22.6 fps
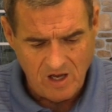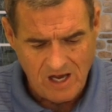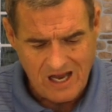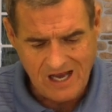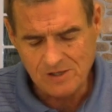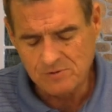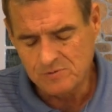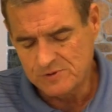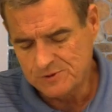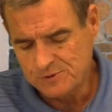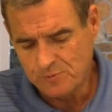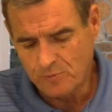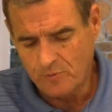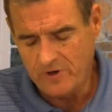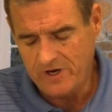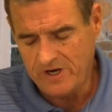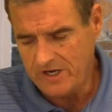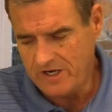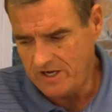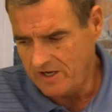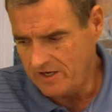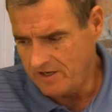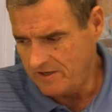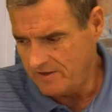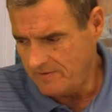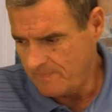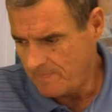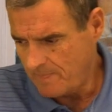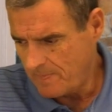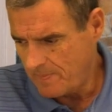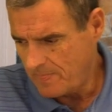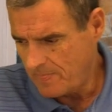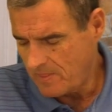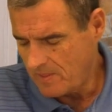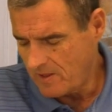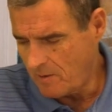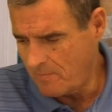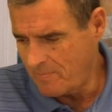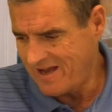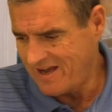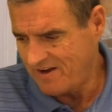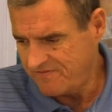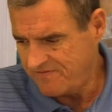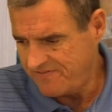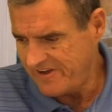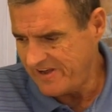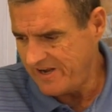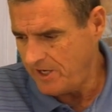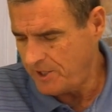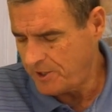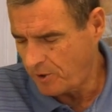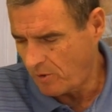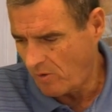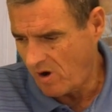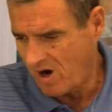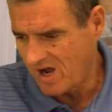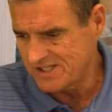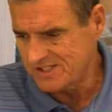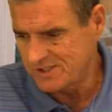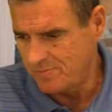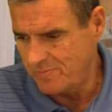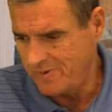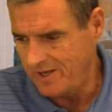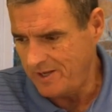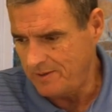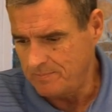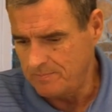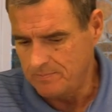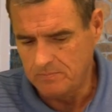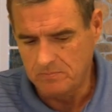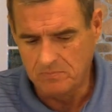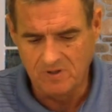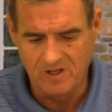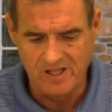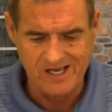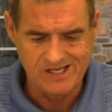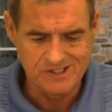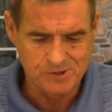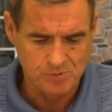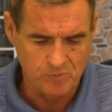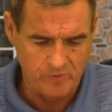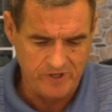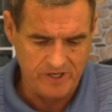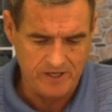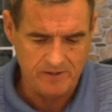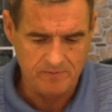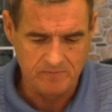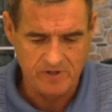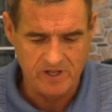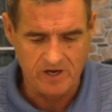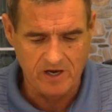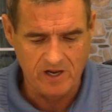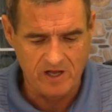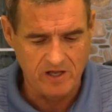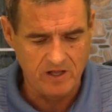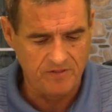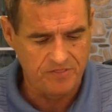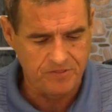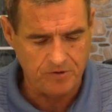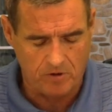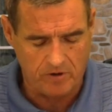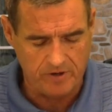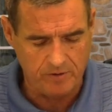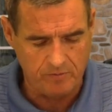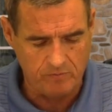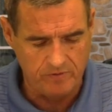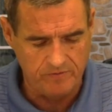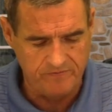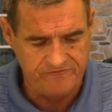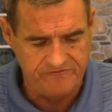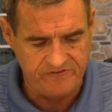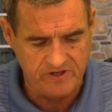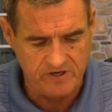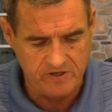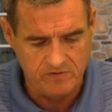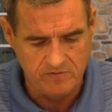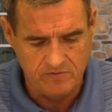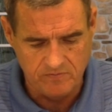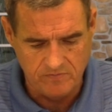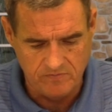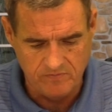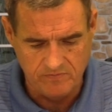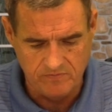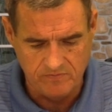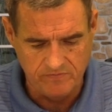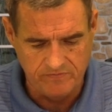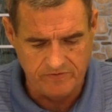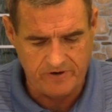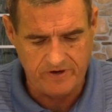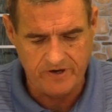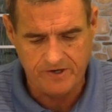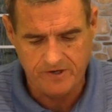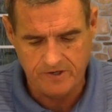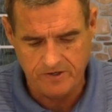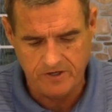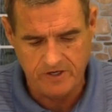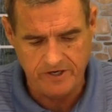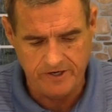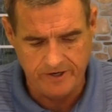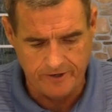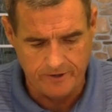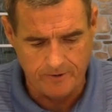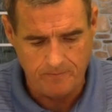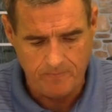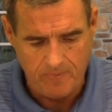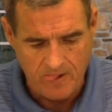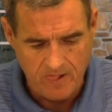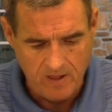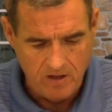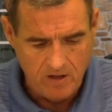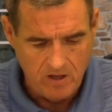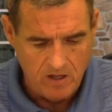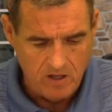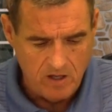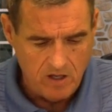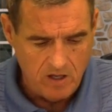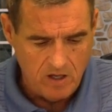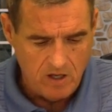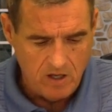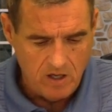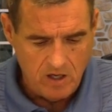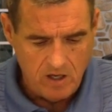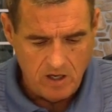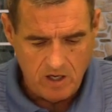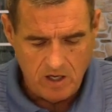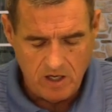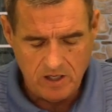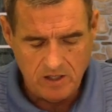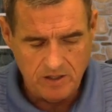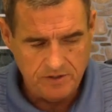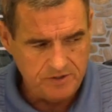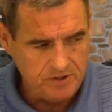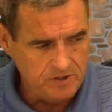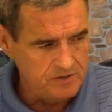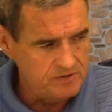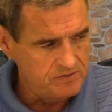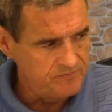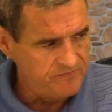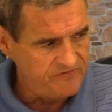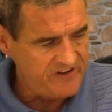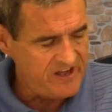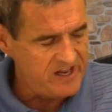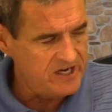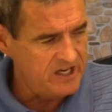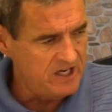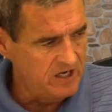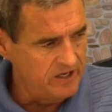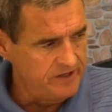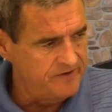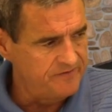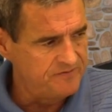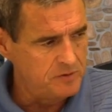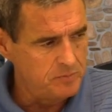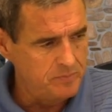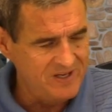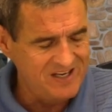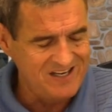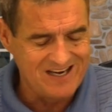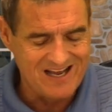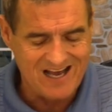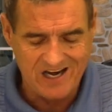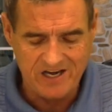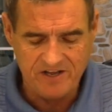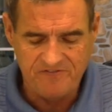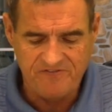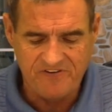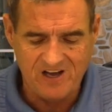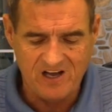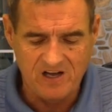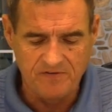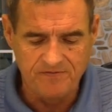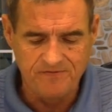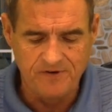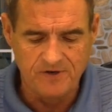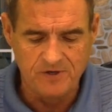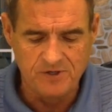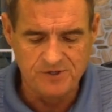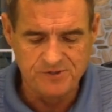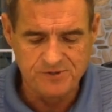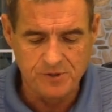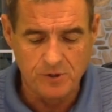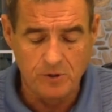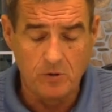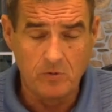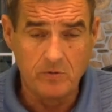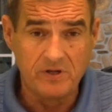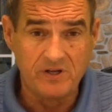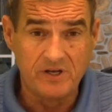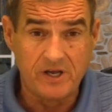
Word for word: I was reading about Fanny Crosby last week, and I thought it would fit very good here. Uh, Fanny lived to be 95 years old.